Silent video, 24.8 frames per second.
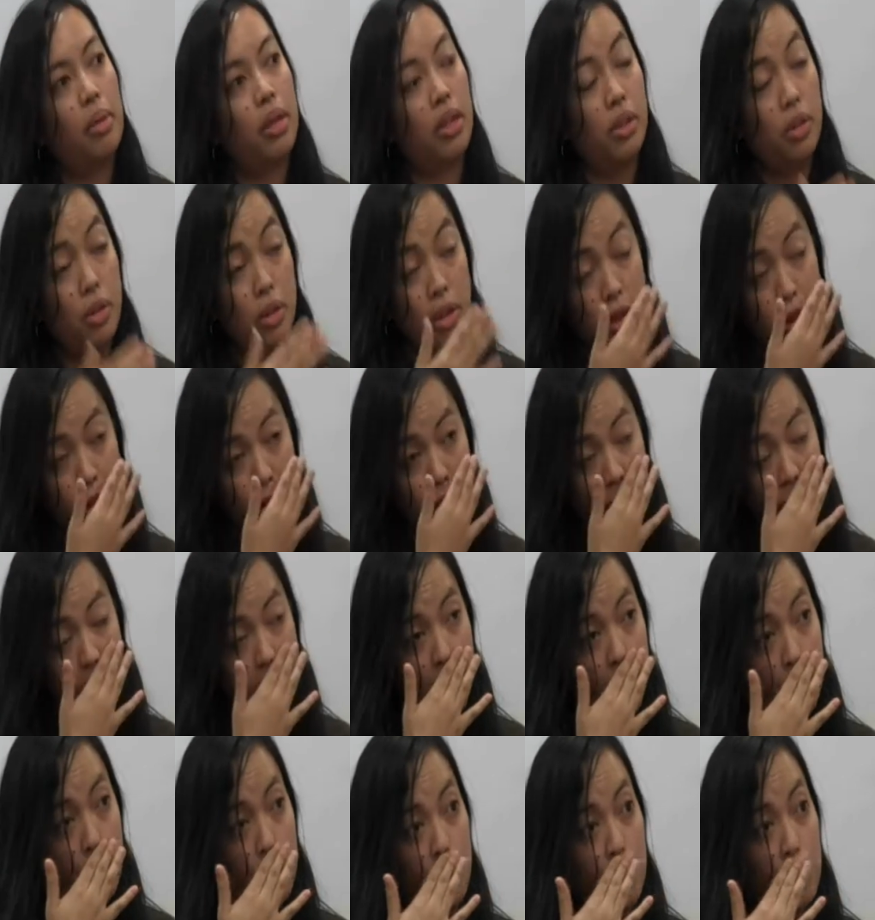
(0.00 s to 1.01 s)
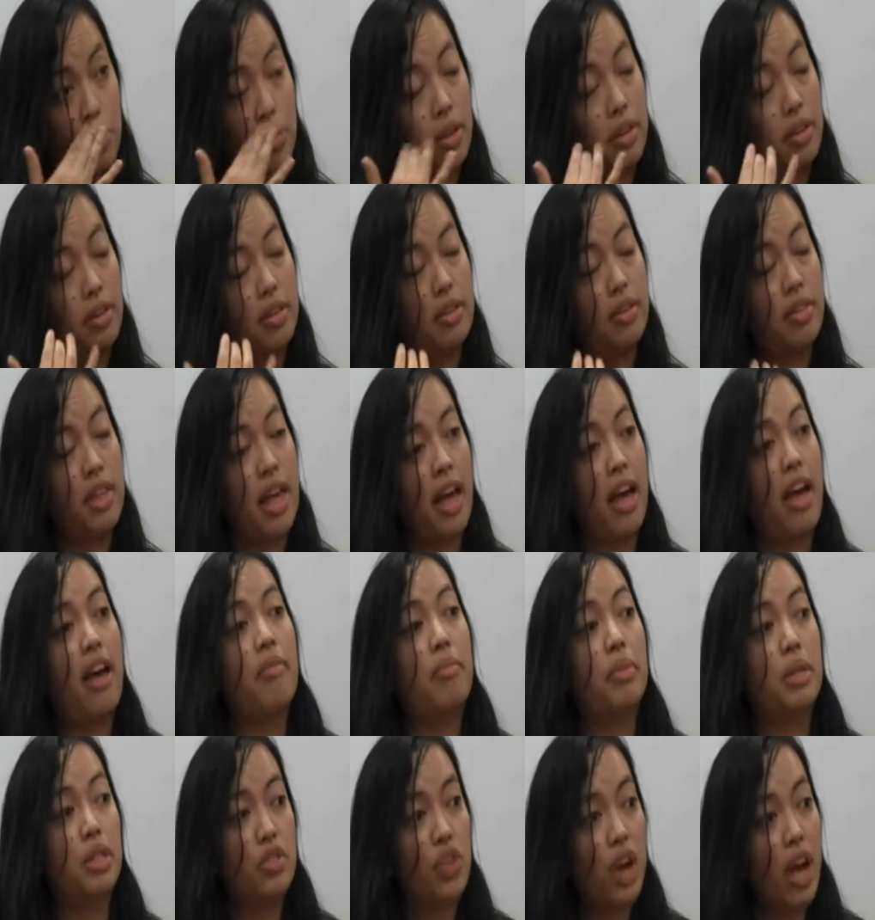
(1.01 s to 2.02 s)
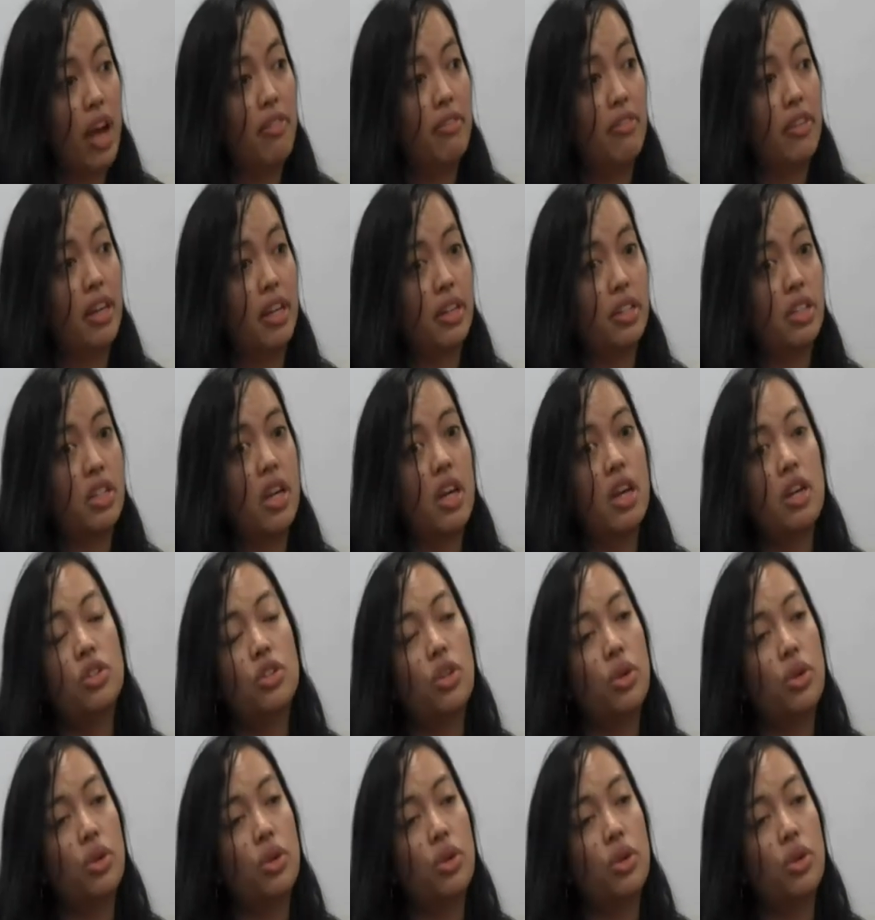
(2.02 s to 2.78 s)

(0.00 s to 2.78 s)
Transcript: including those that have been trafficked,